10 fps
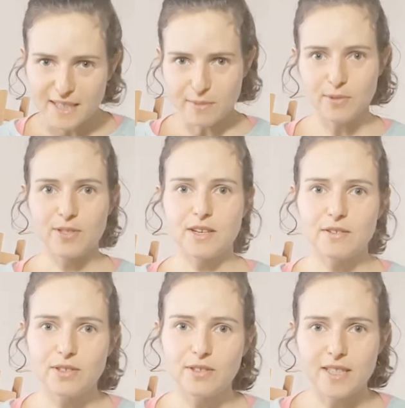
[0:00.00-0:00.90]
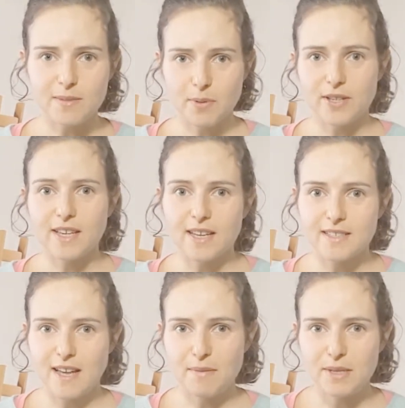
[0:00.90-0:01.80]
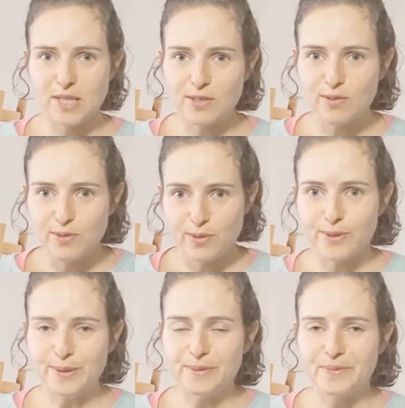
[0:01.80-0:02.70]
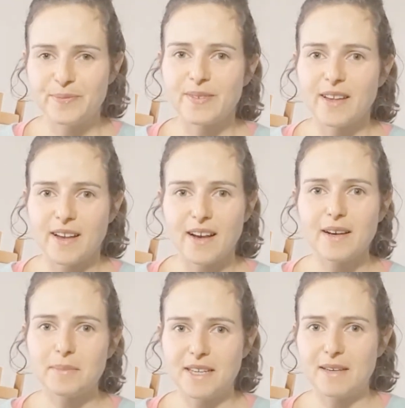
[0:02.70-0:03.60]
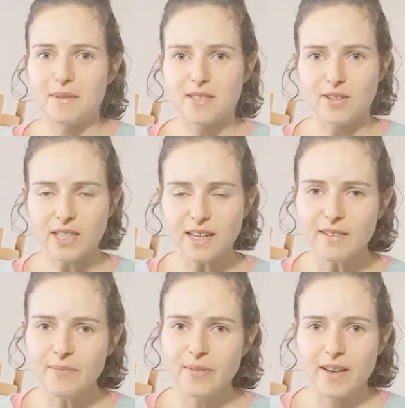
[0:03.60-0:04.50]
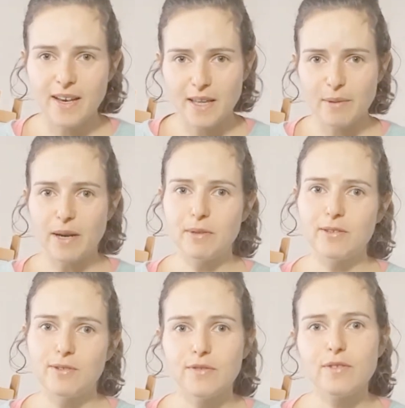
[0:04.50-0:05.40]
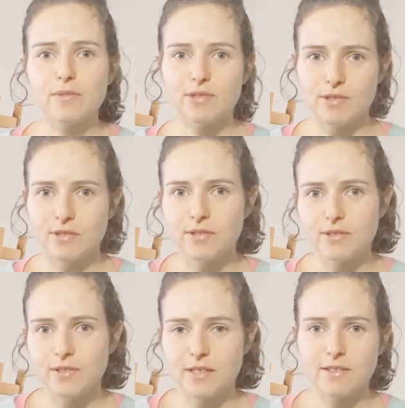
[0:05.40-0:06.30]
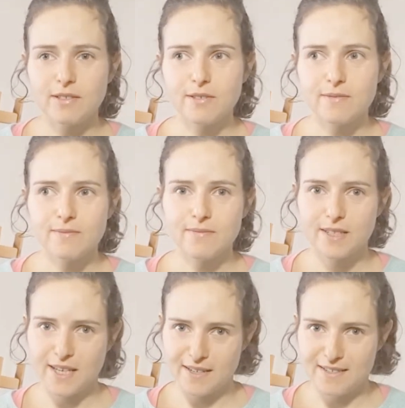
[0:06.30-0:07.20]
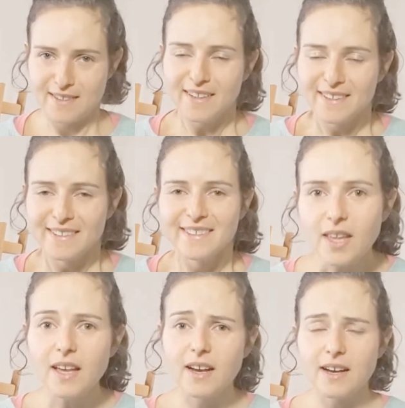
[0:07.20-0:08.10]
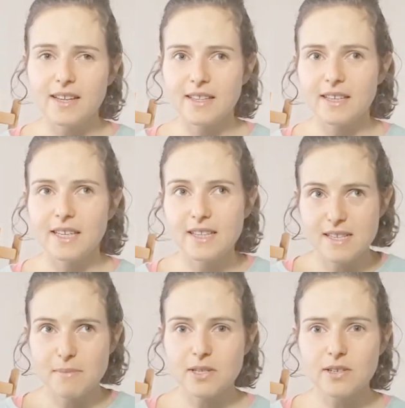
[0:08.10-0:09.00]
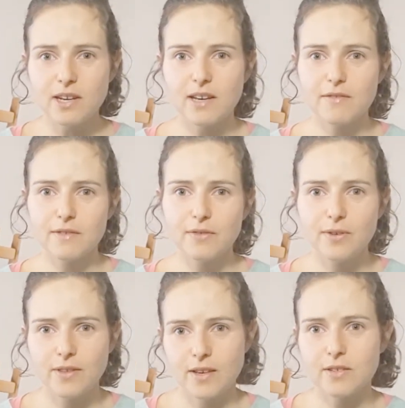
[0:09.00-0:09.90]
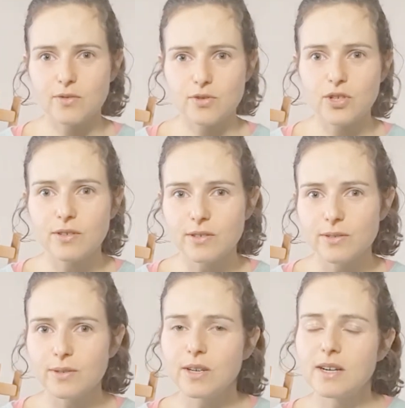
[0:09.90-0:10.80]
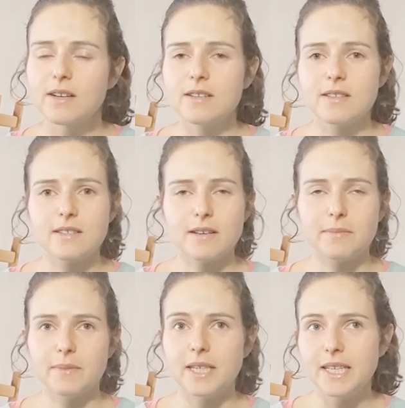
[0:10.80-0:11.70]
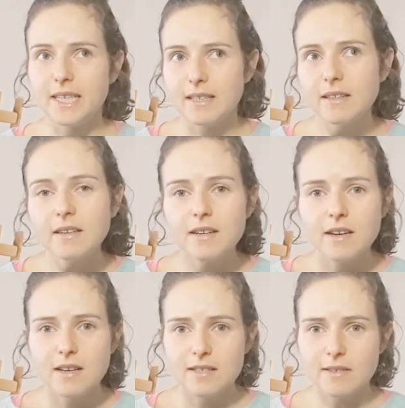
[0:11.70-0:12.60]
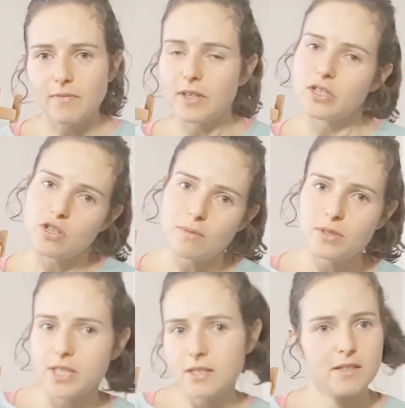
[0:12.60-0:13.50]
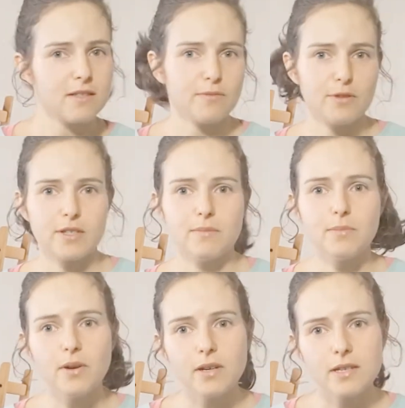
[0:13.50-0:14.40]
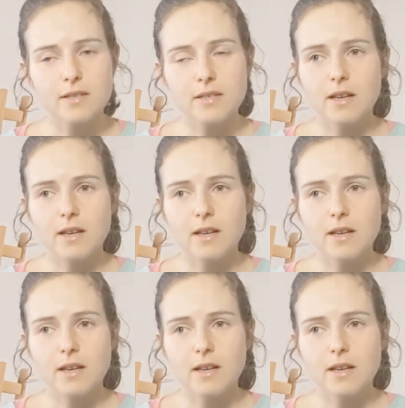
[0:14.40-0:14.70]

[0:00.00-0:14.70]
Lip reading: to Sourdough podcast episode 2. My name is Olga and I'm coming to you from Toronto, Ontario, Canada. In this episode, I have a few things to show you, some knitting, some finished objects and some works in progress,